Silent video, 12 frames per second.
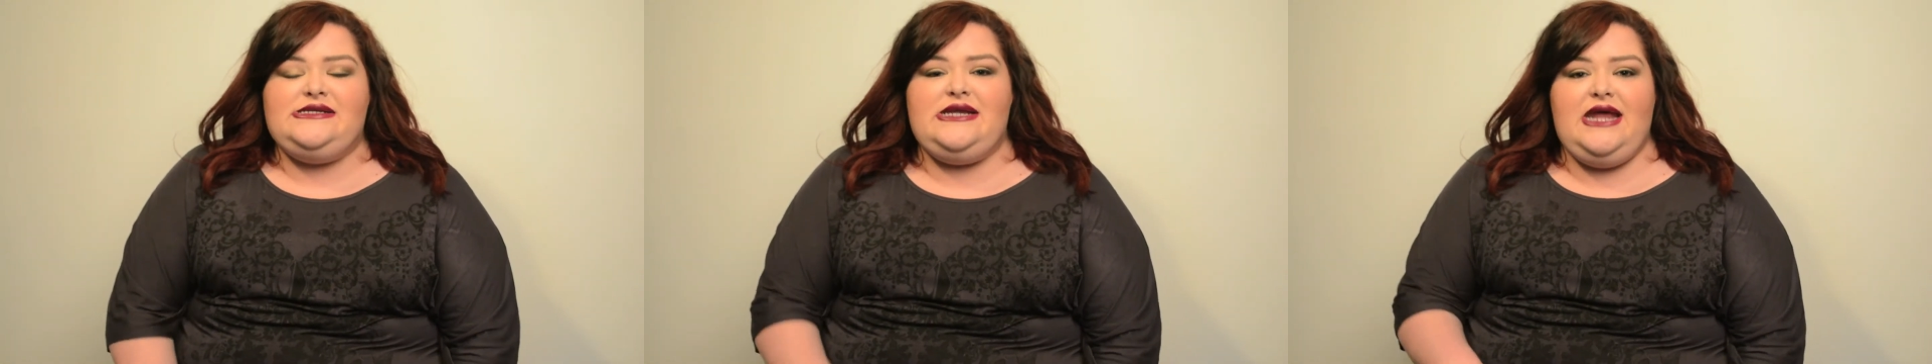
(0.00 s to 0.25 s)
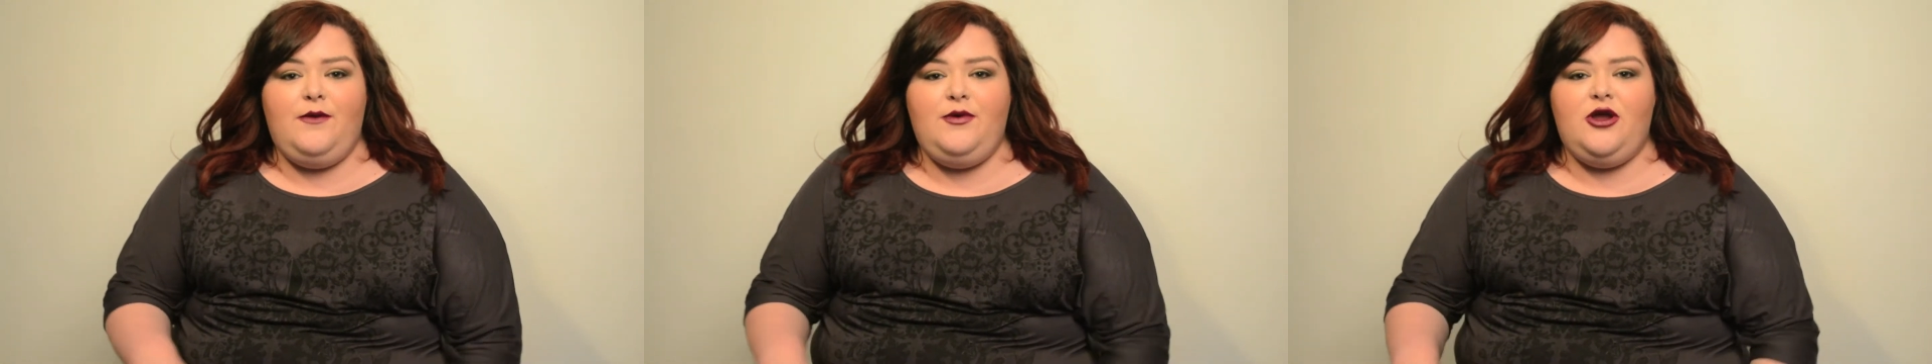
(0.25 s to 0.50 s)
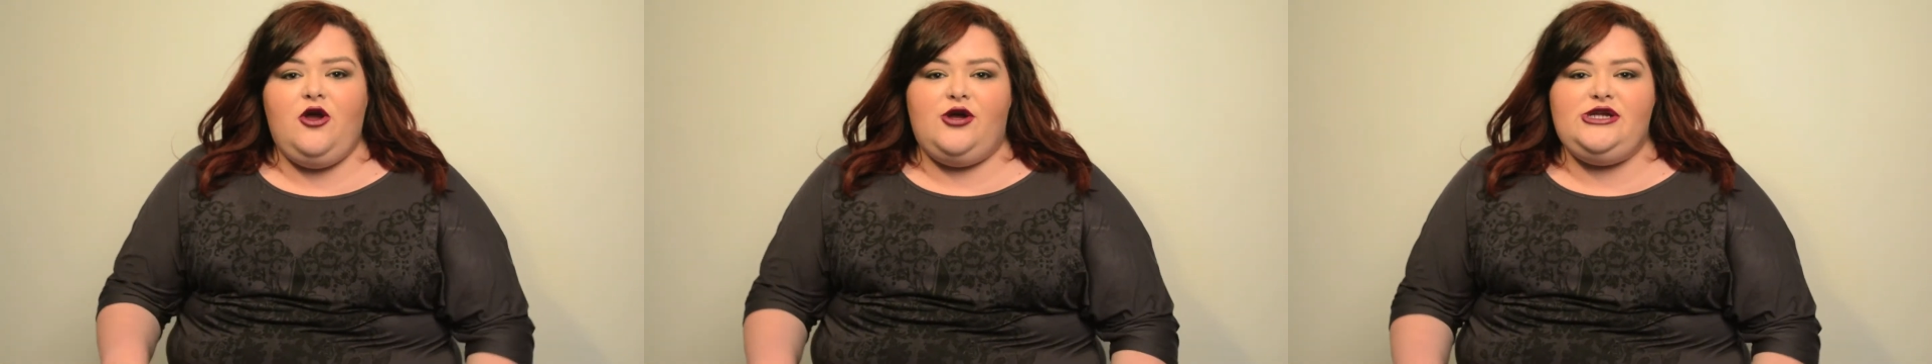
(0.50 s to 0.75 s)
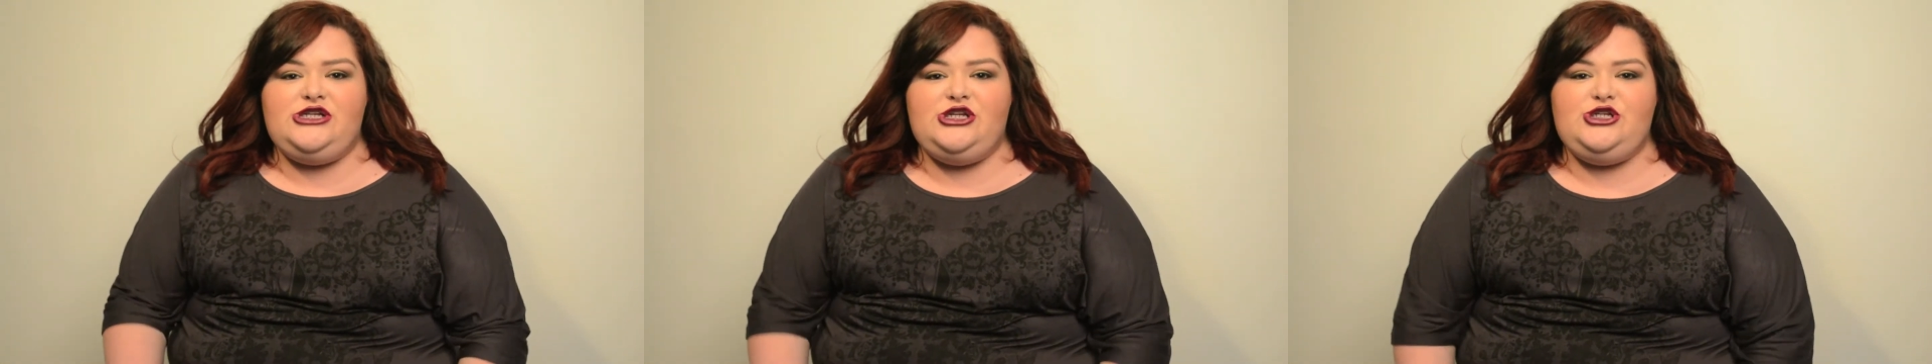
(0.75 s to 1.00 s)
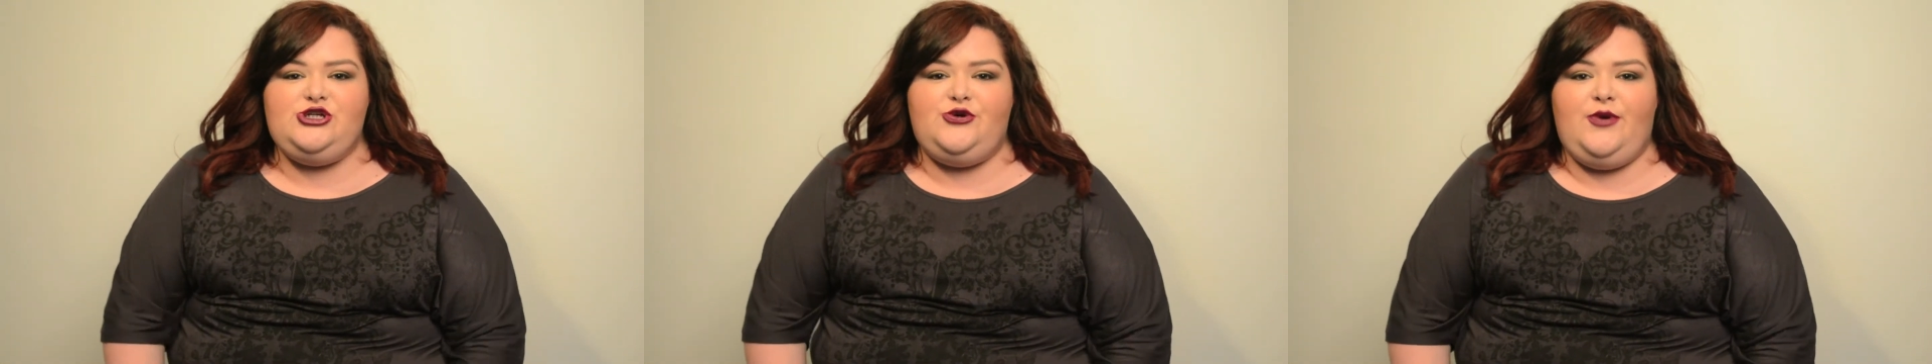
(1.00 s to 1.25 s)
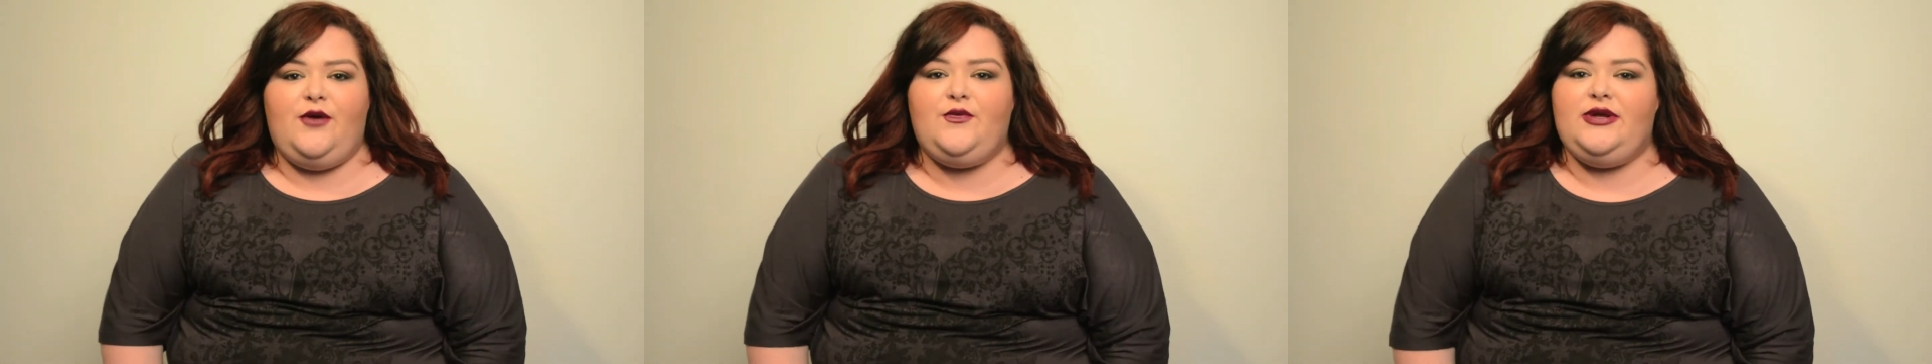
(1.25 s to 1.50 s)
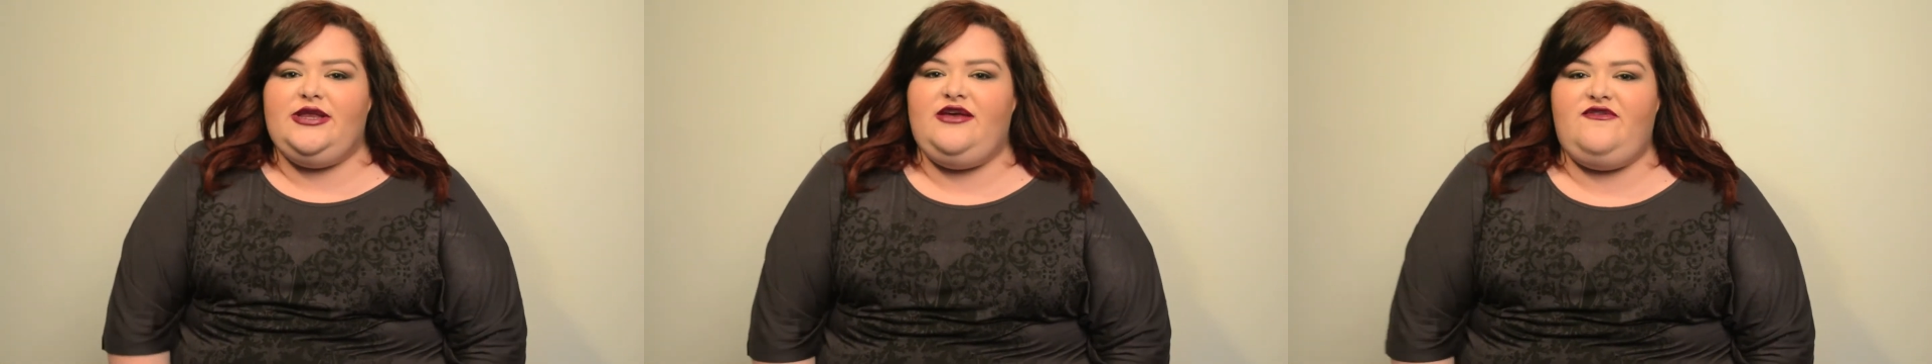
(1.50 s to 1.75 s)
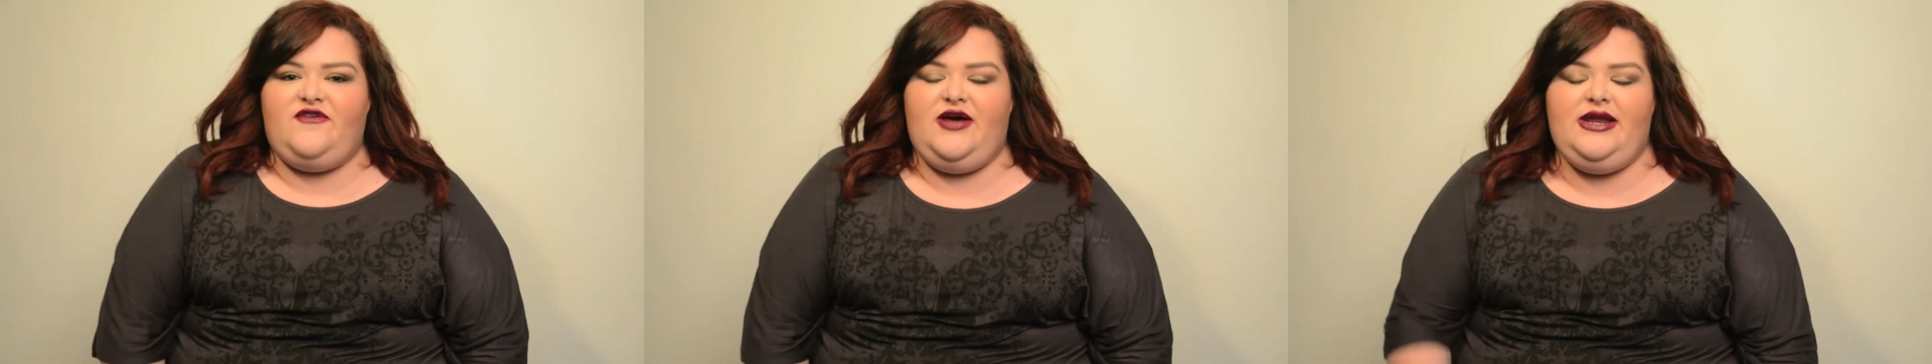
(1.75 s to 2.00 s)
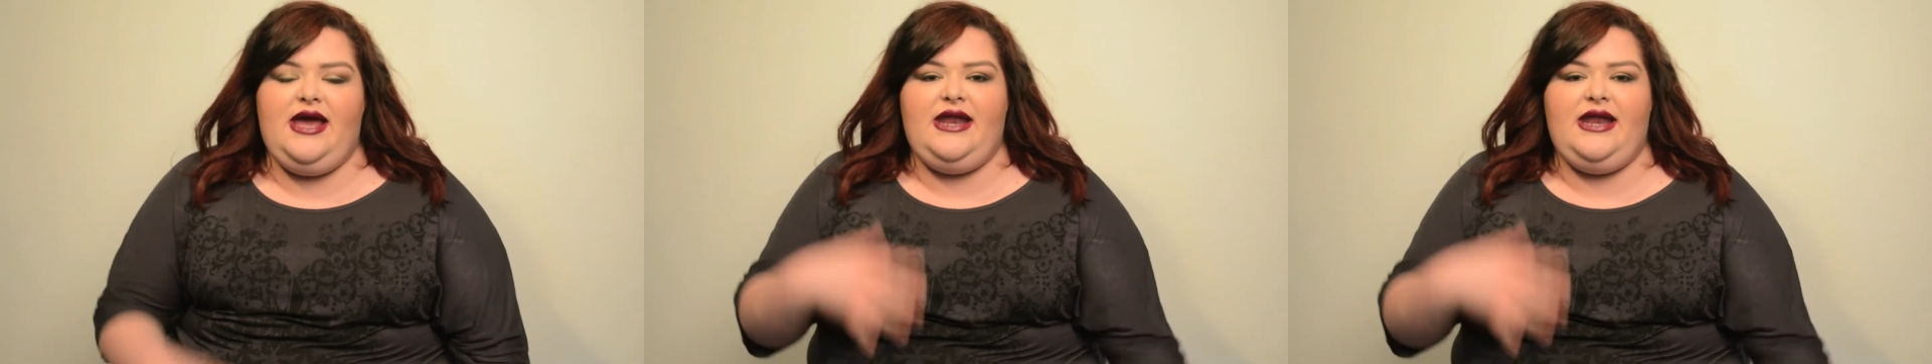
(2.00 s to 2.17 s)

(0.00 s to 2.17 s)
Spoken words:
Today we're going to do a really fun